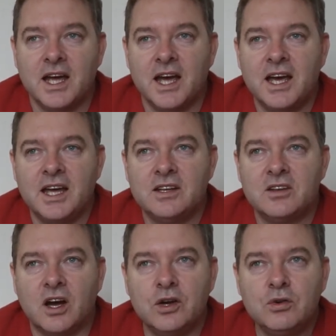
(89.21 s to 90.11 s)

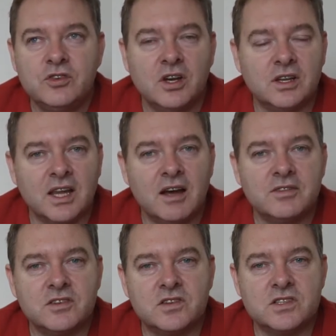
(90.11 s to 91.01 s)
and I also
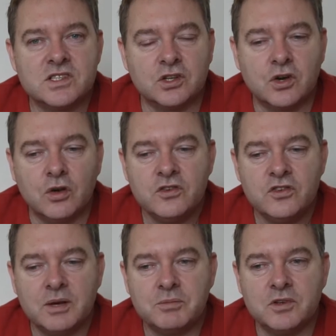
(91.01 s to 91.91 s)
loved just the
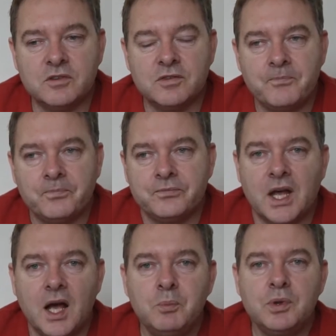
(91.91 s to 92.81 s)
concept of
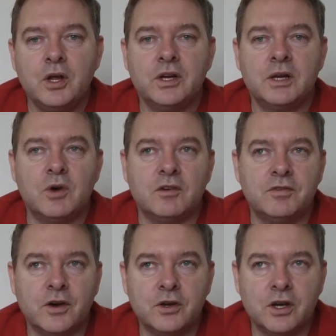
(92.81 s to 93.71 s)
uploading my
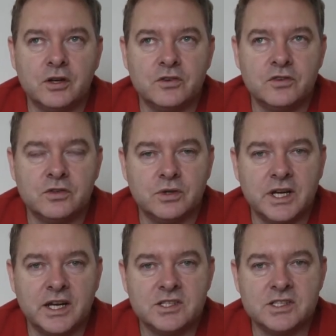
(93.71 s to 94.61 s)
photos to
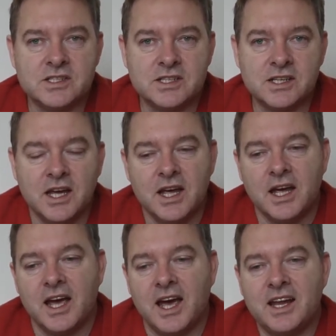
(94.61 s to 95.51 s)
an agency
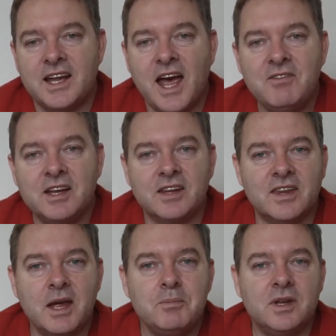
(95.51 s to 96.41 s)
and having
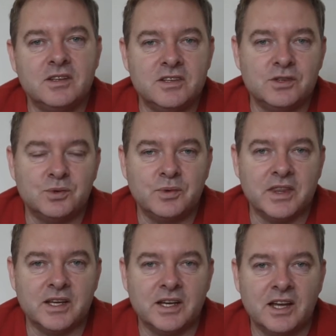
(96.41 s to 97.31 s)
them deal
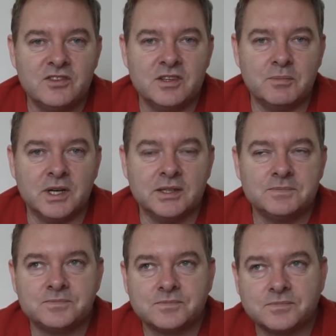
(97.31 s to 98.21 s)
with the customer.
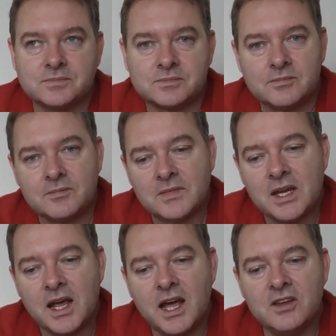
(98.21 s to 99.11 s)

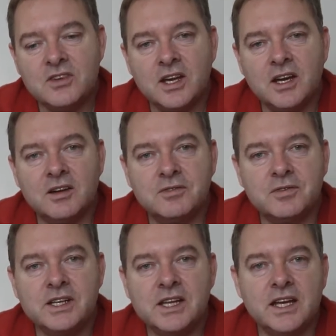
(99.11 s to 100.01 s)
As a
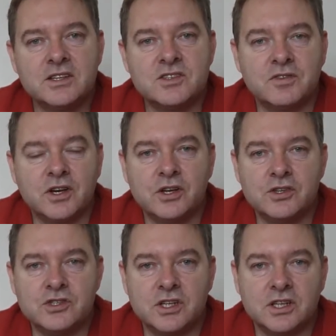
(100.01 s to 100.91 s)
freelance
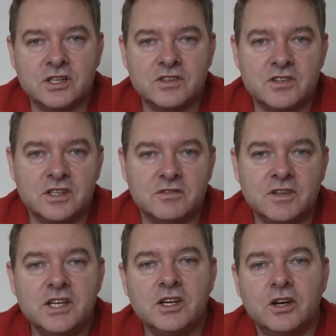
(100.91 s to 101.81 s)
photojournalist and
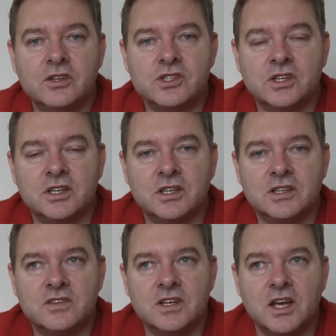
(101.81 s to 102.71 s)
video
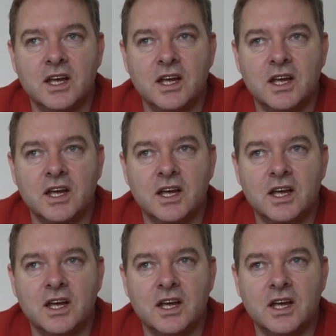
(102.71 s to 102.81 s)
journalist,